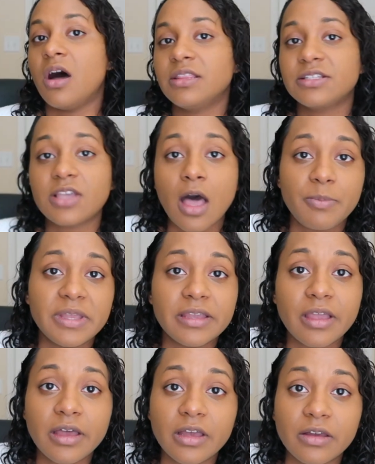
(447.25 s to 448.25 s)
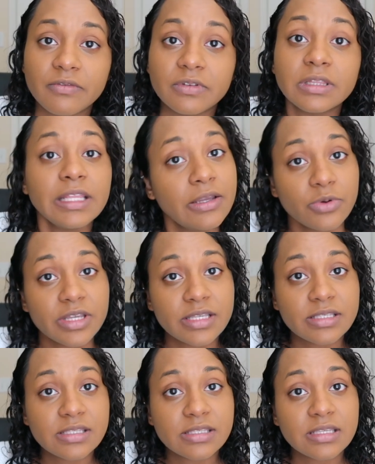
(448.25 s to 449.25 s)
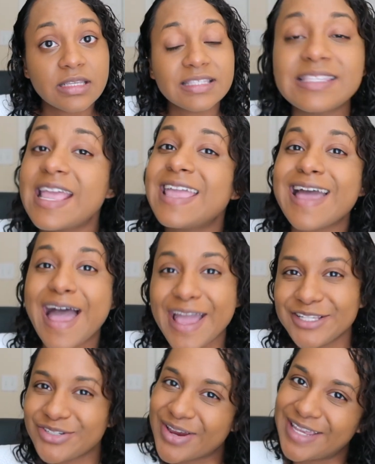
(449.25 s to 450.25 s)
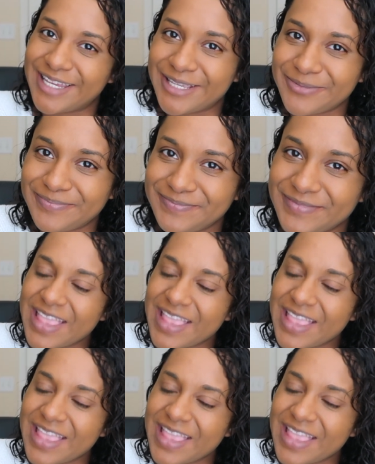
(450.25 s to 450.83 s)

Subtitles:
On the topic of liquids, staying hydrated.